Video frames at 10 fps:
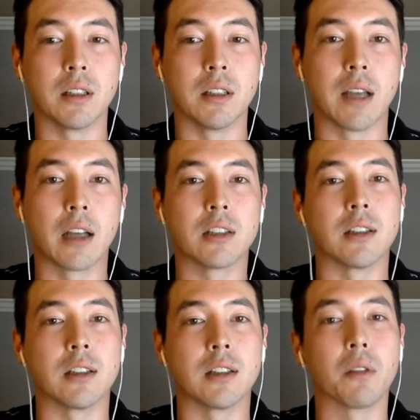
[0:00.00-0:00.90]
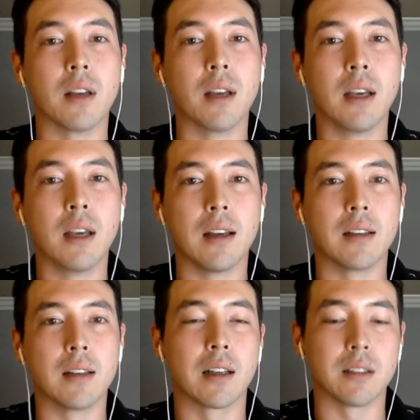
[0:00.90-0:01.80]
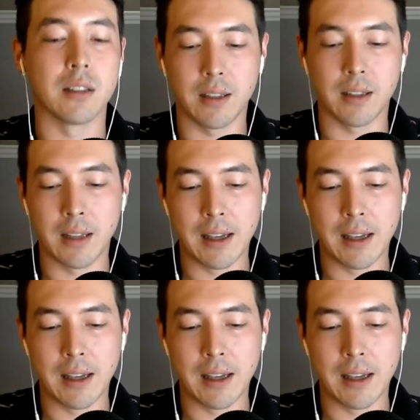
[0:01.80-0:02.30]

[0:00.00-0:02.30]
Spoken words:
is actually worth it. It's actually,